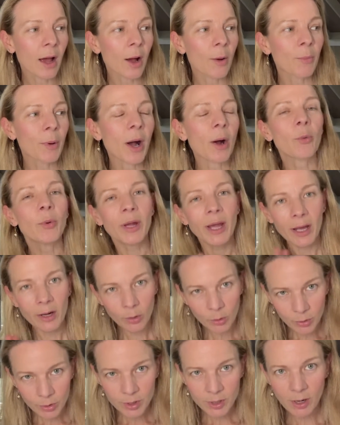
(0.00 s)
But we had a
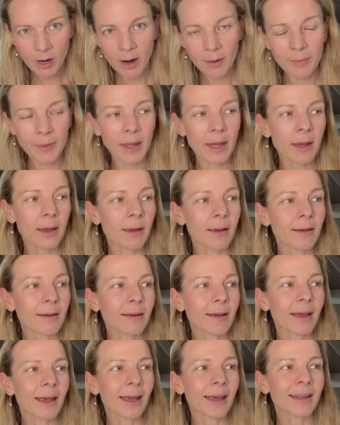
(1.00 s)
good time there,
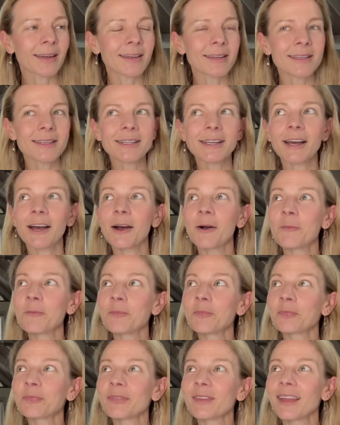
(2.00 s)
and
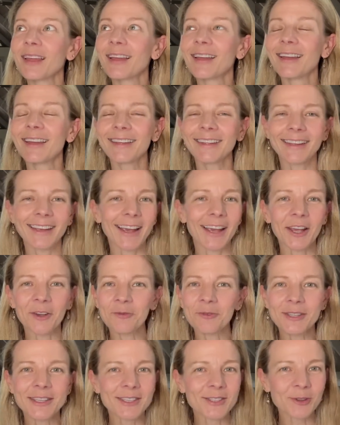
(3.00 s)
yeah, it
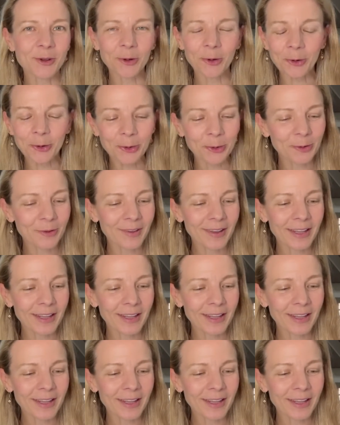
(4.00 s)
was so cool.